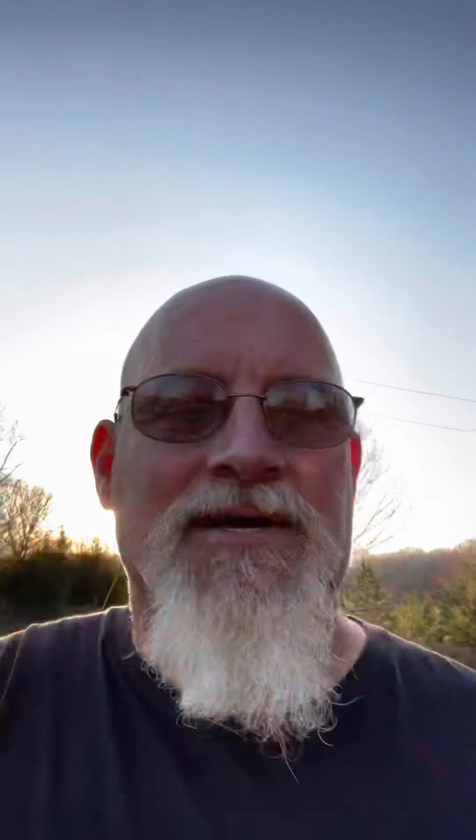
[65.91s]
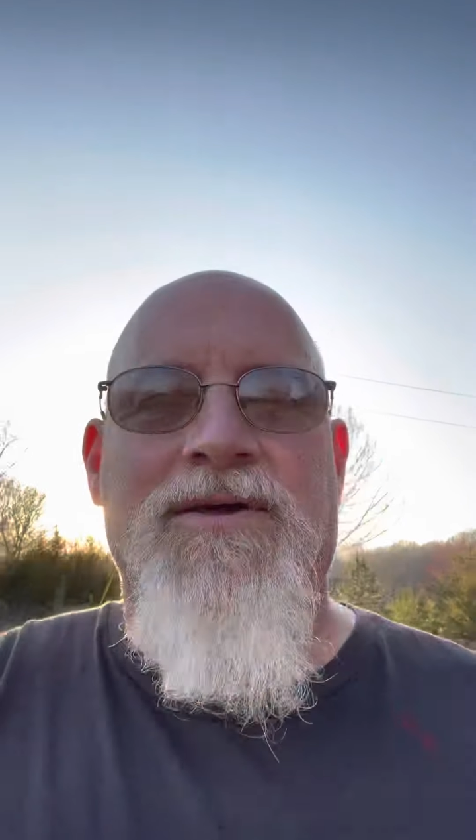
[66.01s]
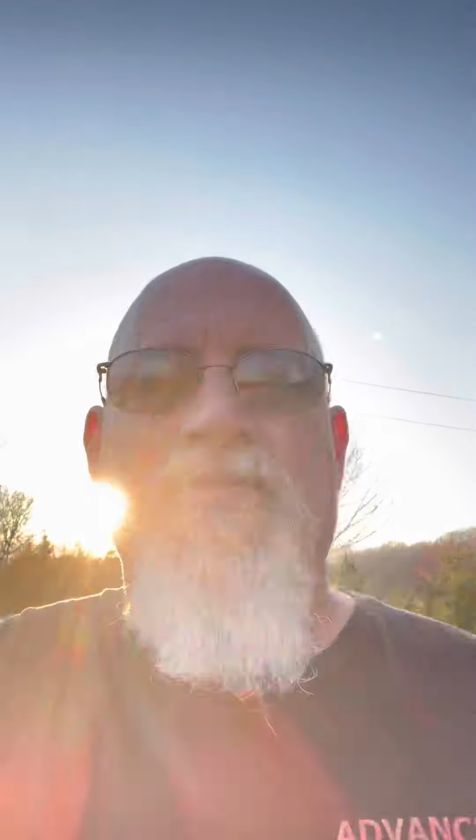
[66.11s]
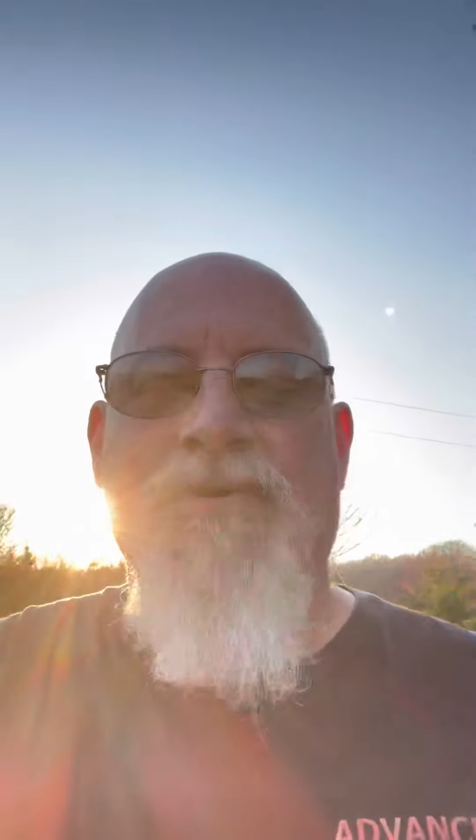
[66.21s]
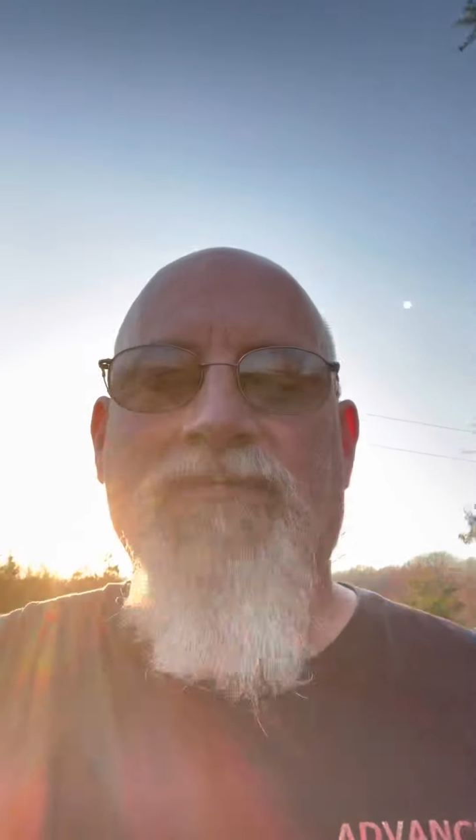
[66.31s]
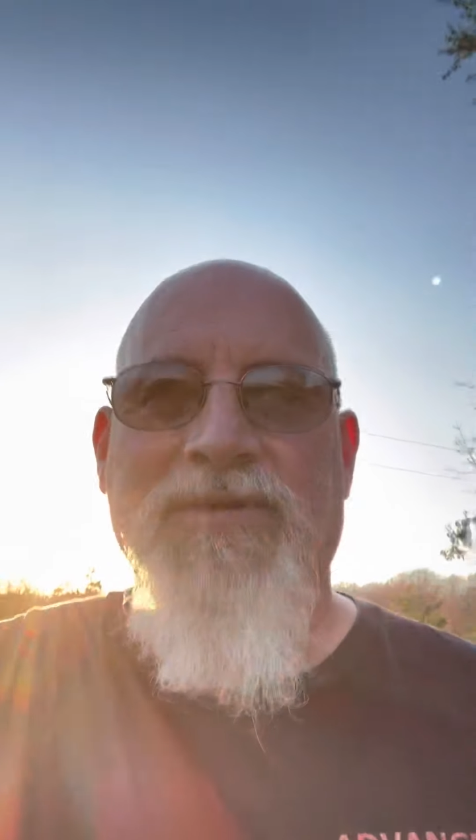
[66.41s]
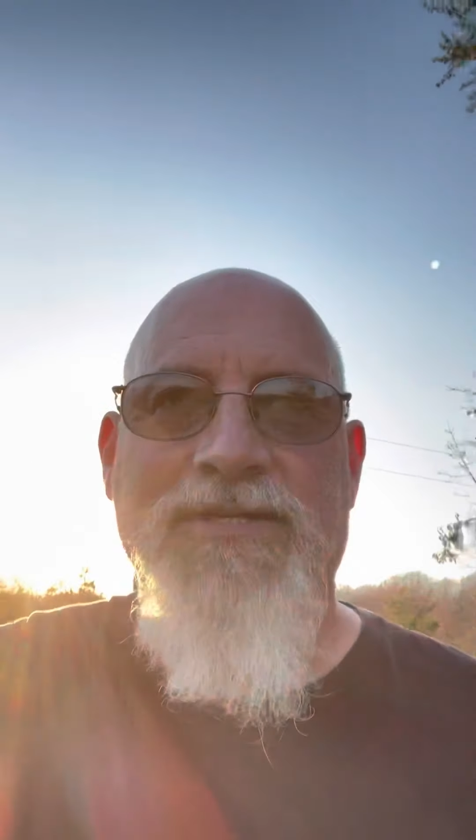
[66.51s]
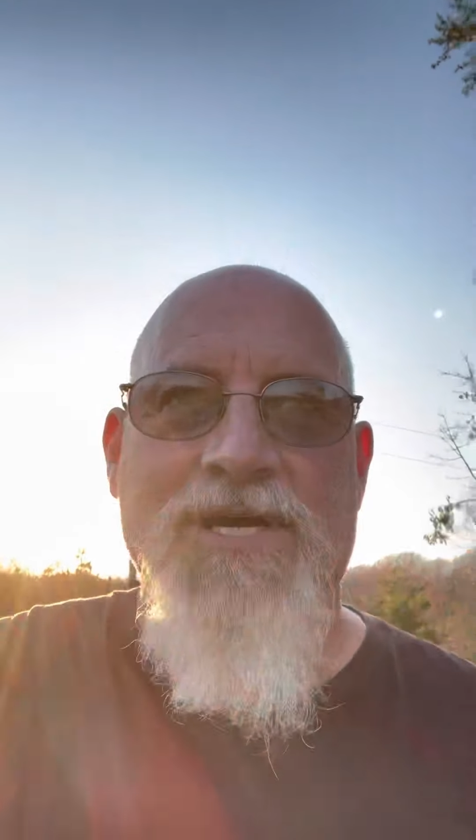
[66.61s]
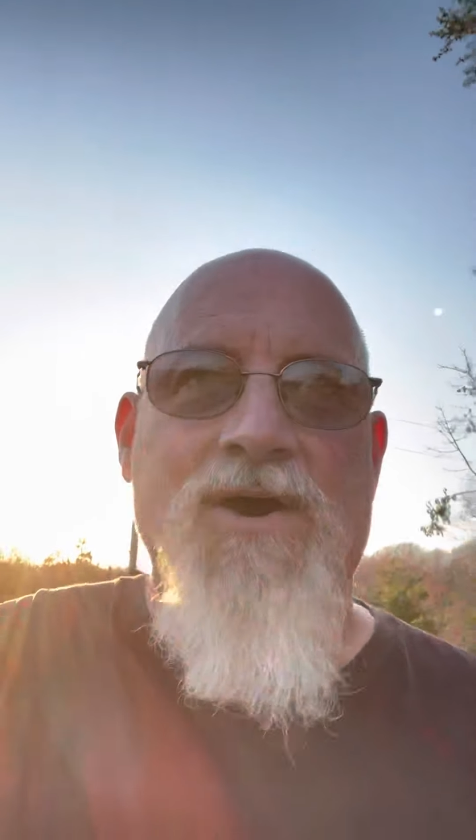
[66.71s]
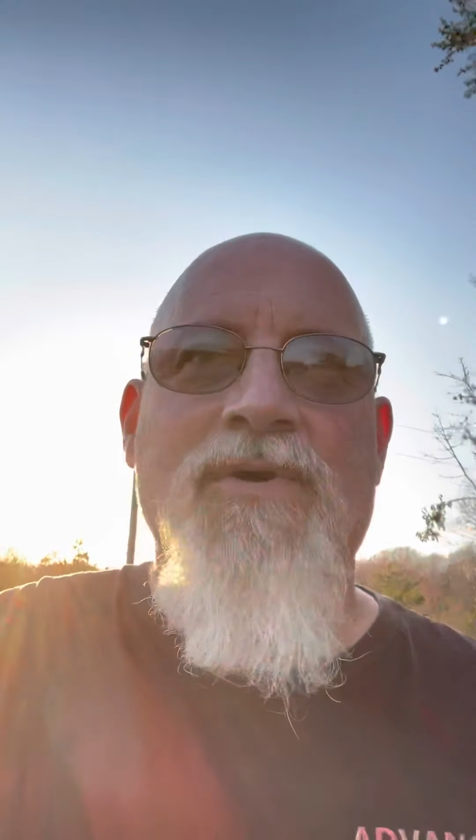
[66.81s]
Thrifty
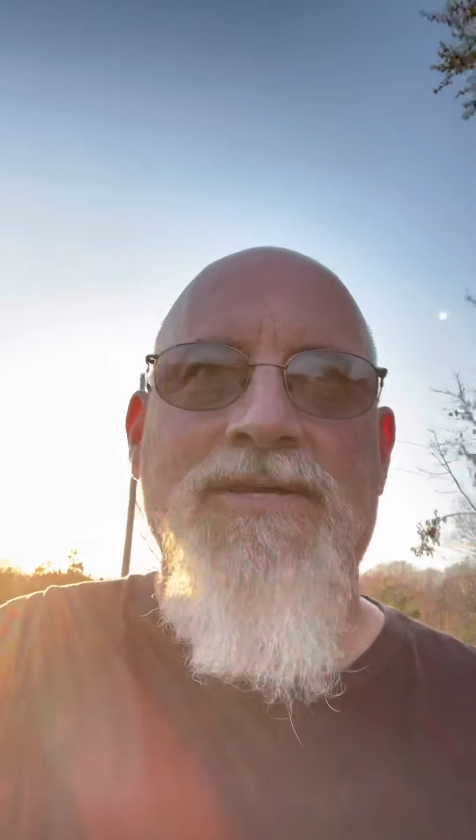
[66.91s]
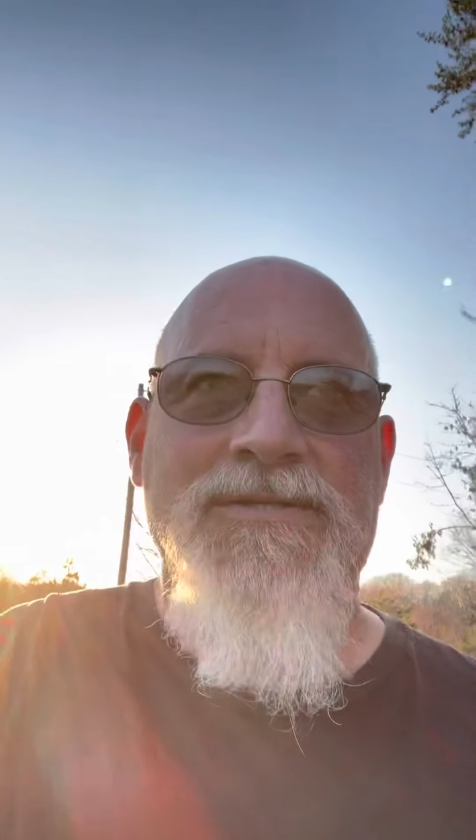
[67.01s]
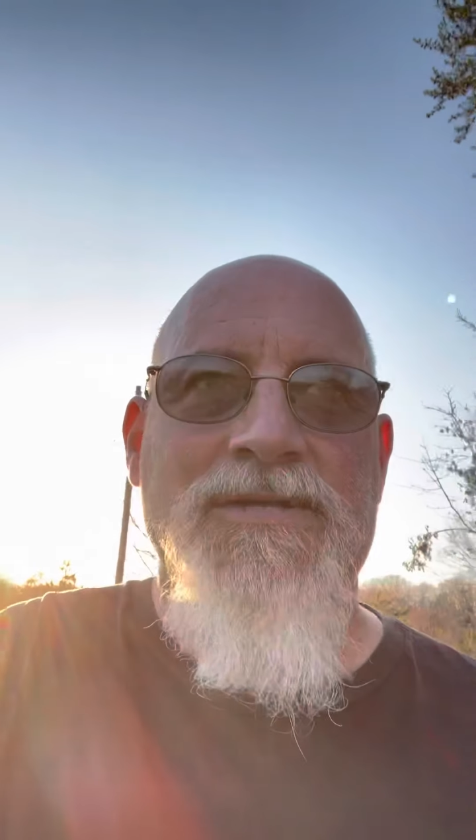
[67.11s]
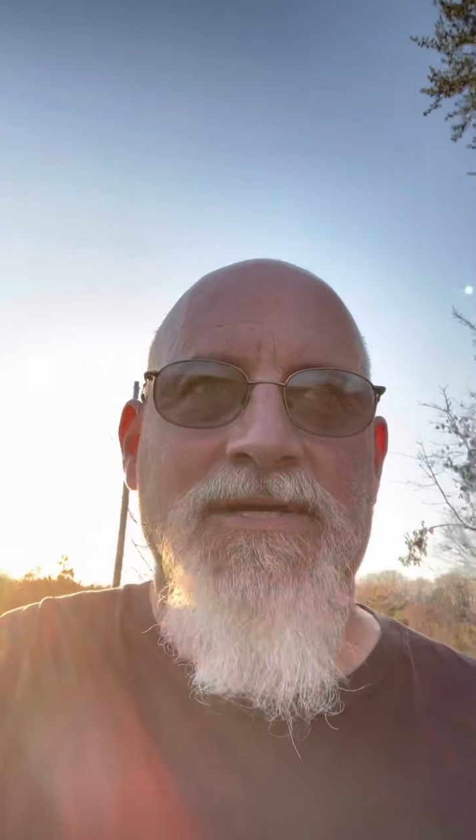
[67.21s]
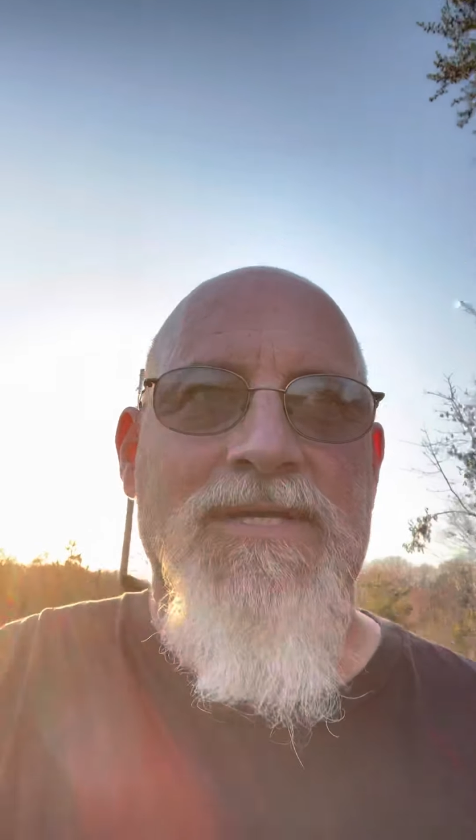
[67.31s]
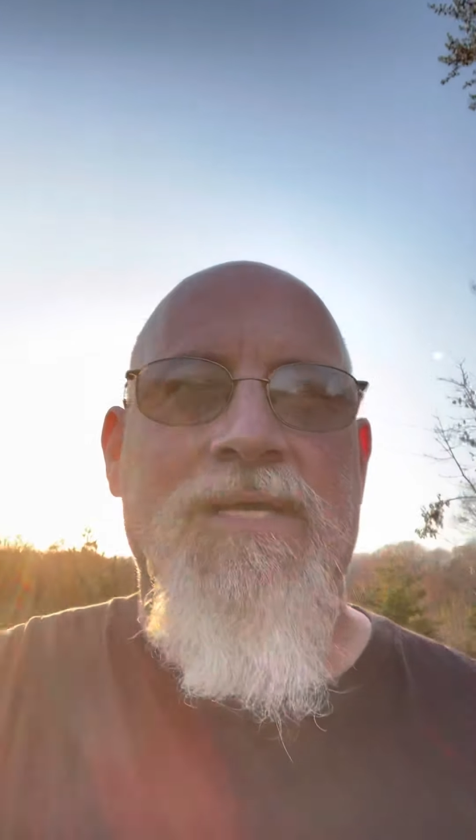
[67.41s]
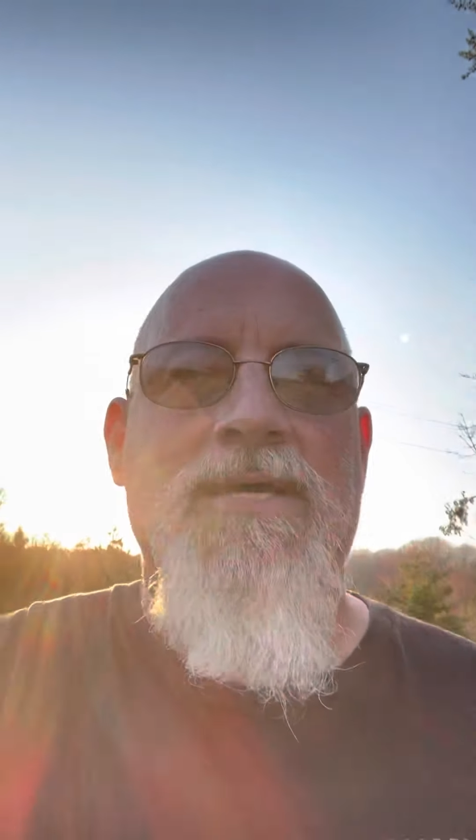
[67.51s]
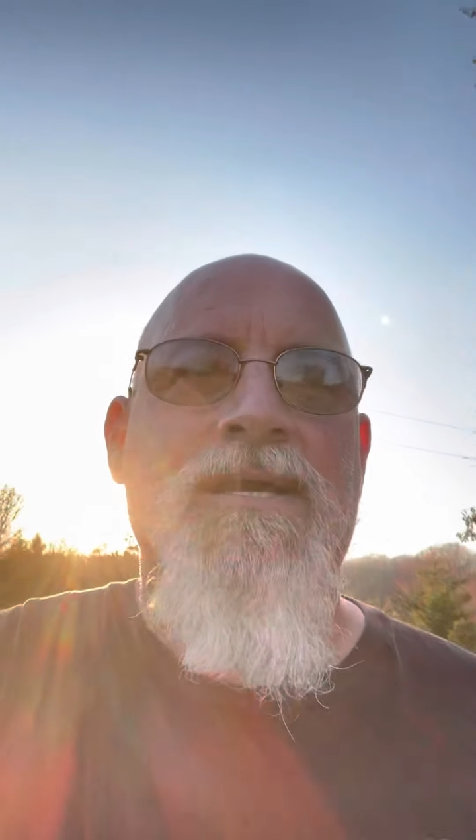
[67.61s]
is always good.